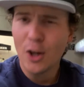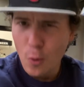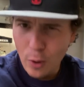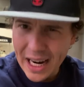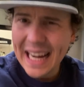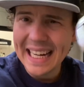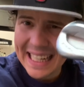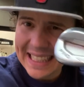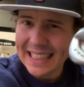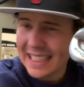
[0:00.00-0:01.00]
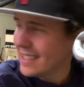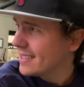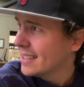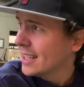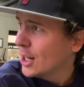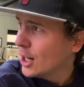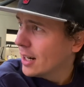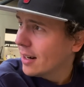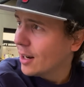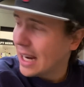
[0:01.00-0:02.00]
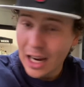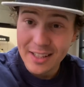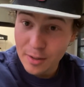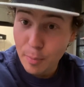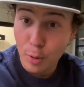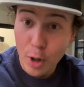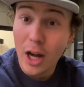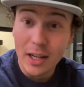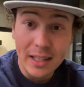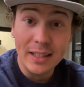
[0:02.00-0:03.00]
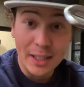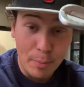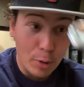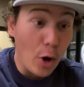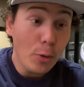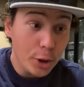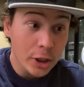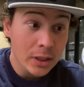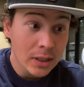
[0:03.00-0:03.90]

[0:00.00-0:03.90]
When I hit these as a pro, in the approach,